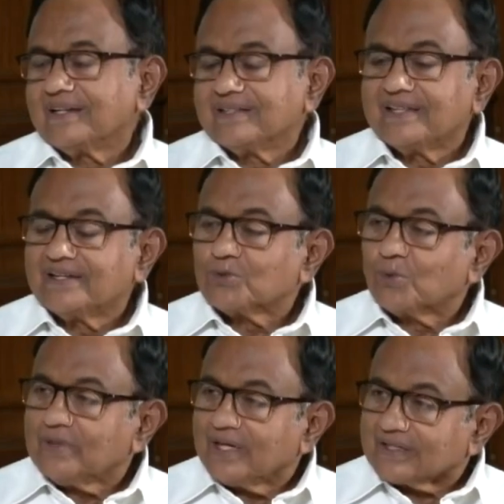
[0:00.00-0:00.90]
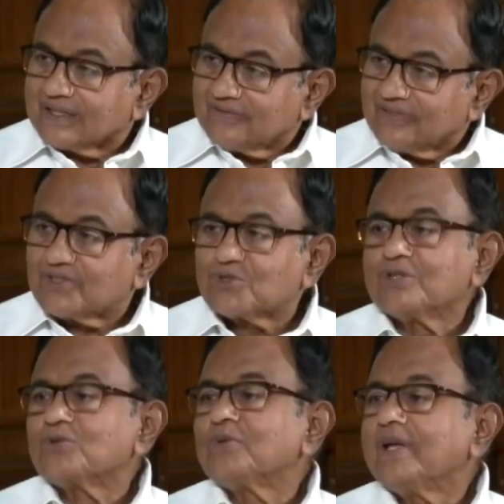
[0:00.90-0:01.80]
There is only a
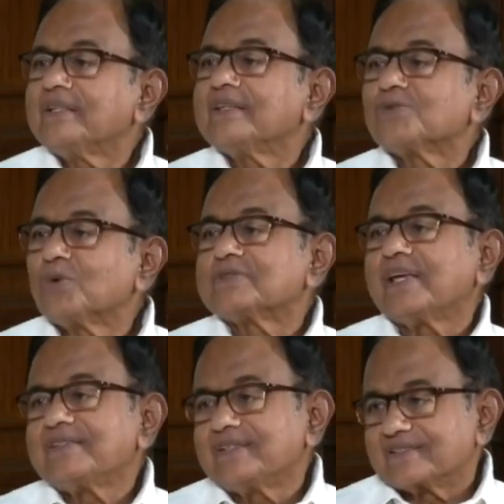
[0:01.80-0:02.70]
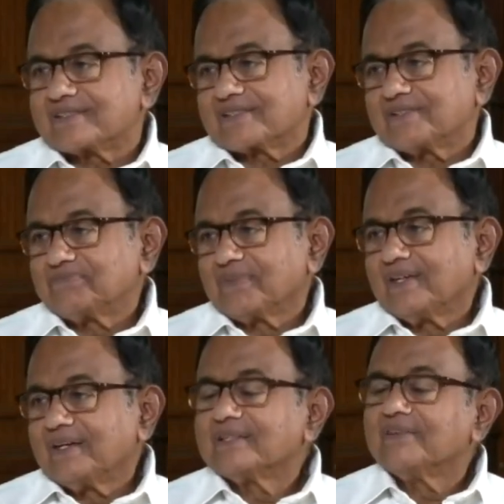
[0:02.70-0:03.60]
conviction today, there is no sentence.
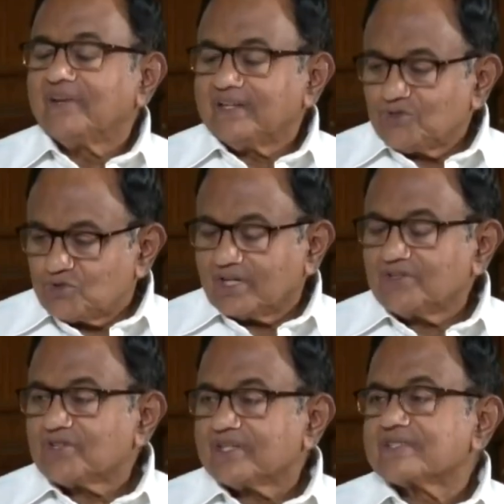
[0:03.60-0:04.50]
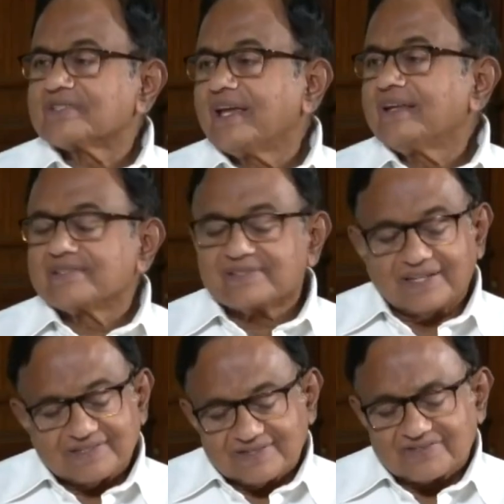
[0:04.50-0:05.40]
The very judge has stayed his
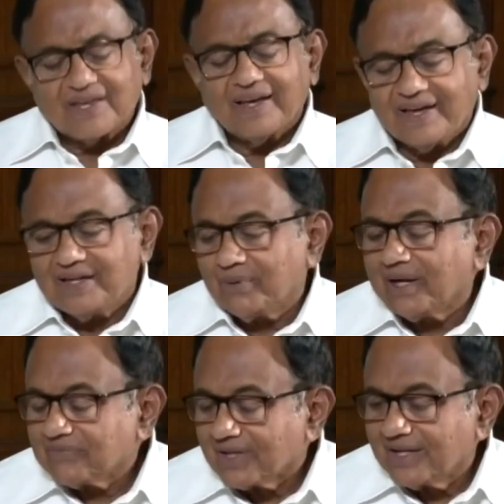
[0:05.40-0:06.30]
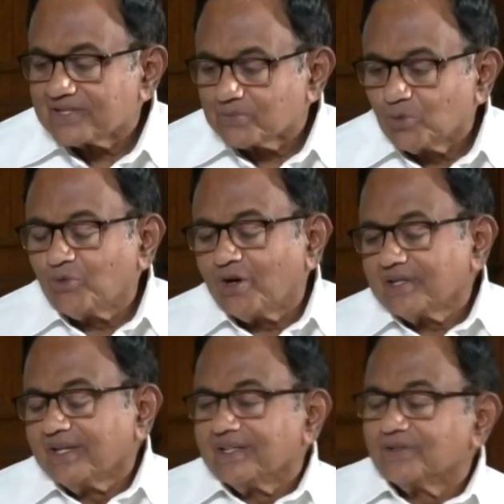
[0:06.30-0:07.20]
sentence. Anyway, let's move on.